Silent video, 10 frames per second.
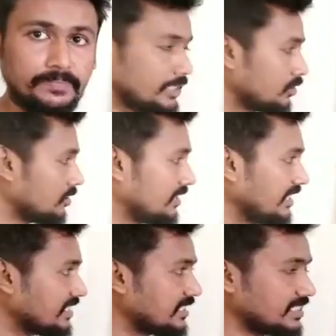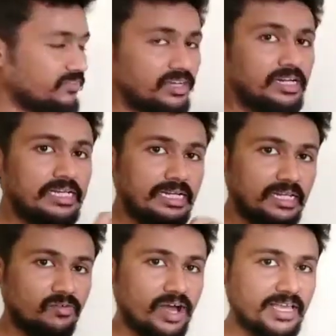So this is our
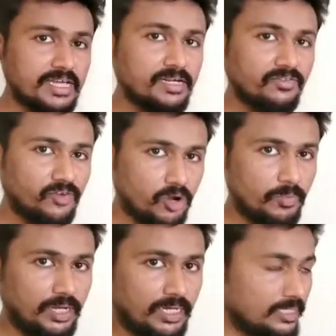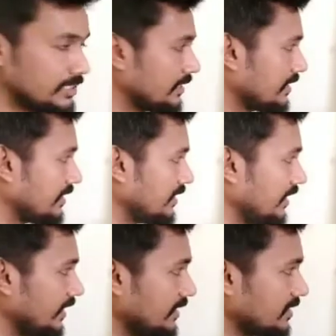required formula.
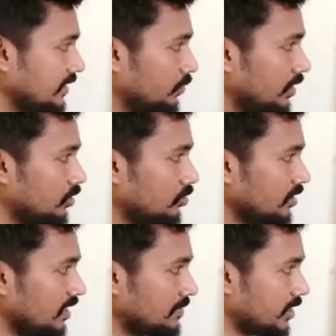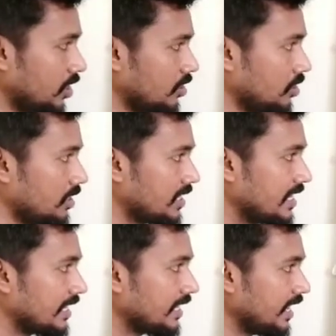C is equal to epsilon
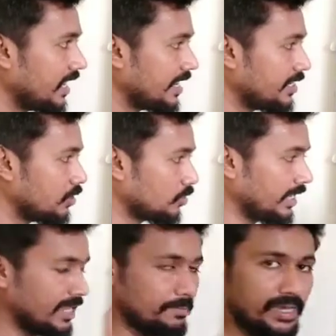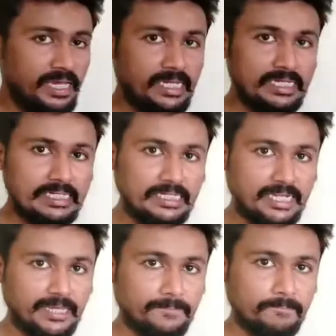naught K into A by
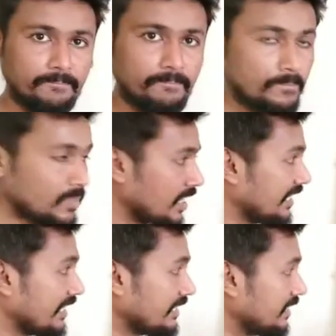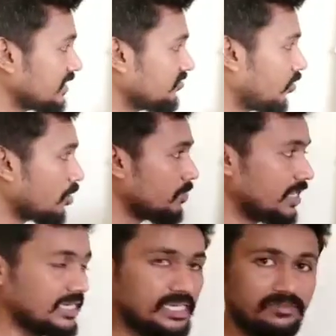D. This
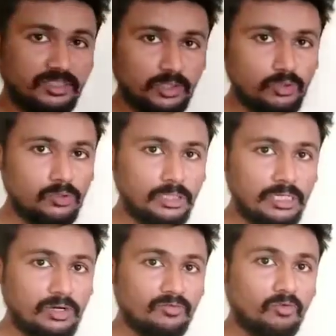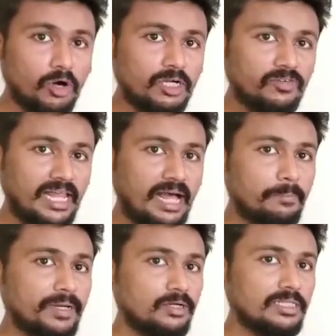formula gives you what will
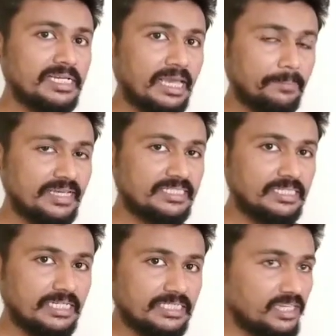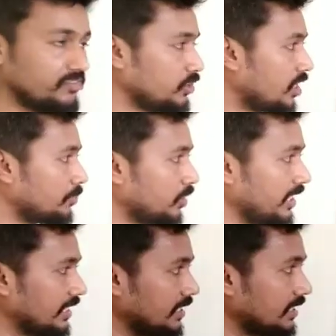happen to the capacitance if we are
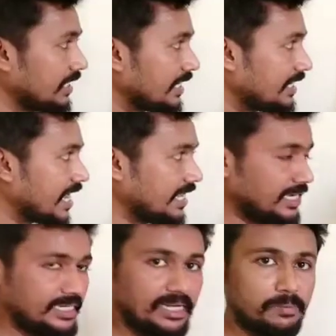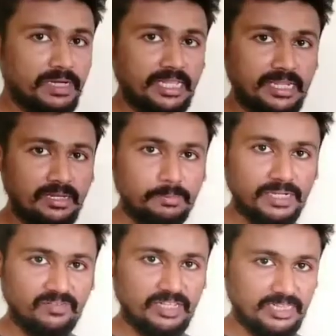putting a dielectric material
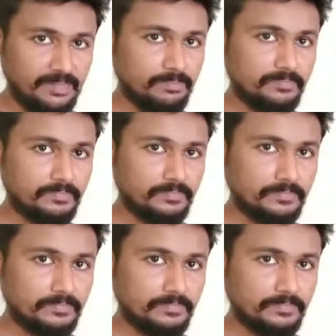between them.